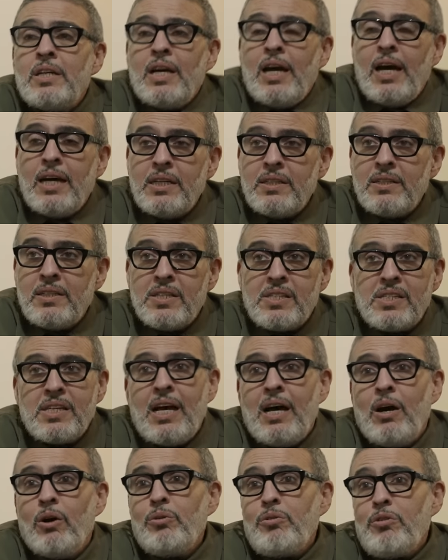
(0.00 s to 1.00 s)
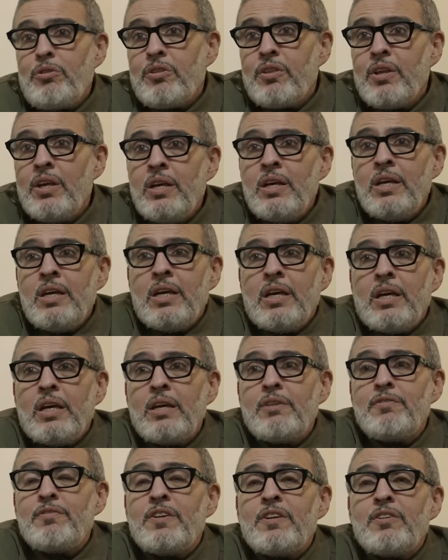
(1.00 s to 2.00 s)
And in the south,
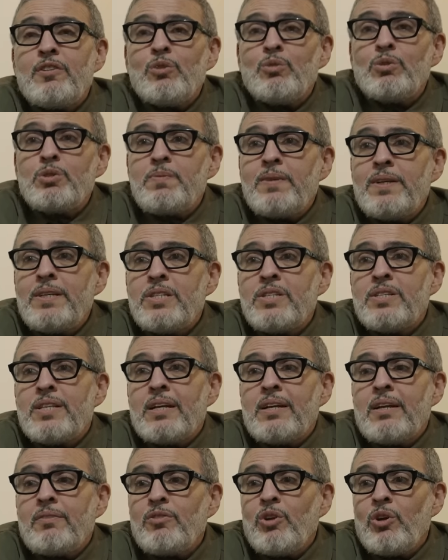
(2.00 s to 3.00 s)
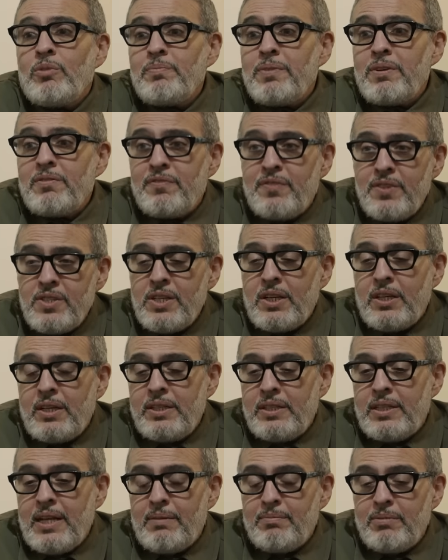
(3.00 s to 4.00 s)
even those places that have not been
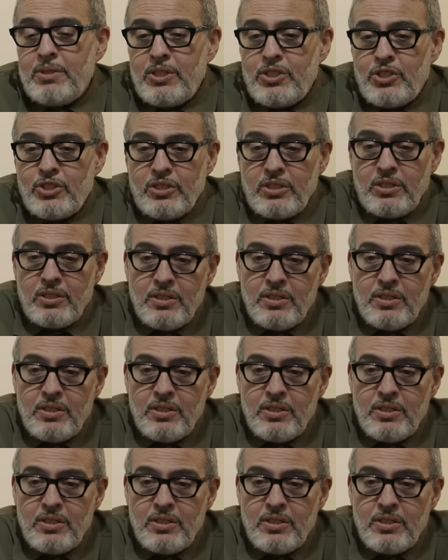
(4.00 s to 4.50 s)
physically damaged,